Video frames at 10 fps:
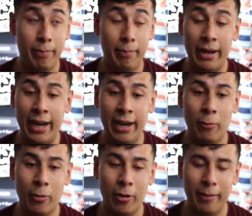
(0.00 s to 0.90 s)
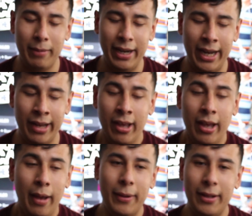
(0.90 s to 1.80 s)
eye rolling my eyes.
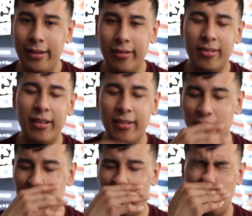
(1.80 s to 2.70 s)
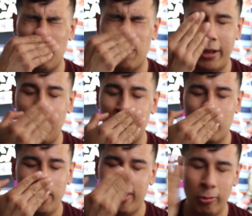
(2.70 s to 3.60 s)
But in this case, they were really, it was
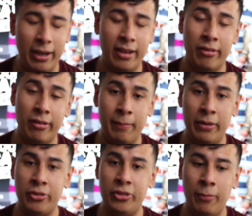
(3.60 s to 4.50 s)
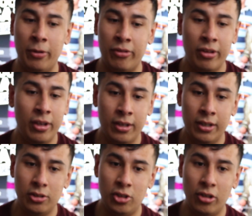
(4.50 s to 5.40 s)
really sweet because like Miss Jen was
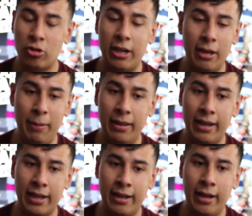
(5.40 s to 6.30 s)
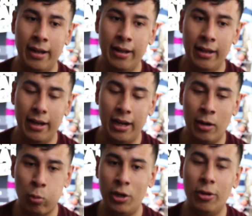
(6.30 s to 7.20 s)
just trying to be like a
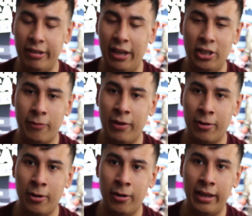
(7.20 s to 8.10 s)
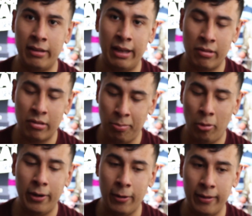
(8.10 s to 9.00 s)
real teacher figure to her, like that's
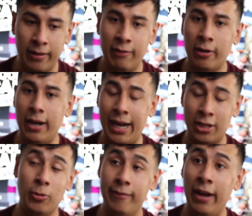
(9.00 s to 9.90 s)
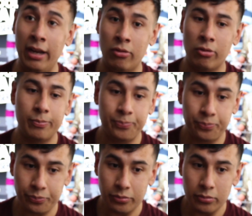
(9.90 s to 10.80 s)
supporting her and giving her actual advice.
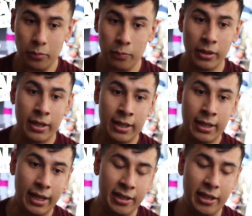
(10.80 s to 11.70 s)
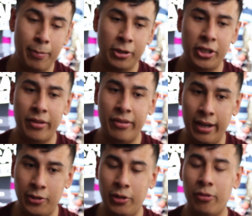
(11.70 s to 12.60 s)
And Nini appreciates that,
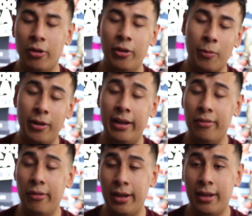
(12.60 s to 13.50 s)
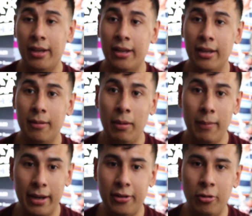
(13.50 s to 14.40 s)
and she's slowly realizing like maybe
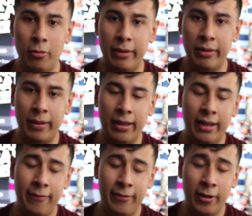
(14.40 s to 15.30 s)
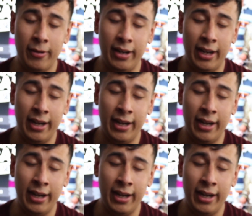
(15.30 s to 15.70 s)
I do miss my life here and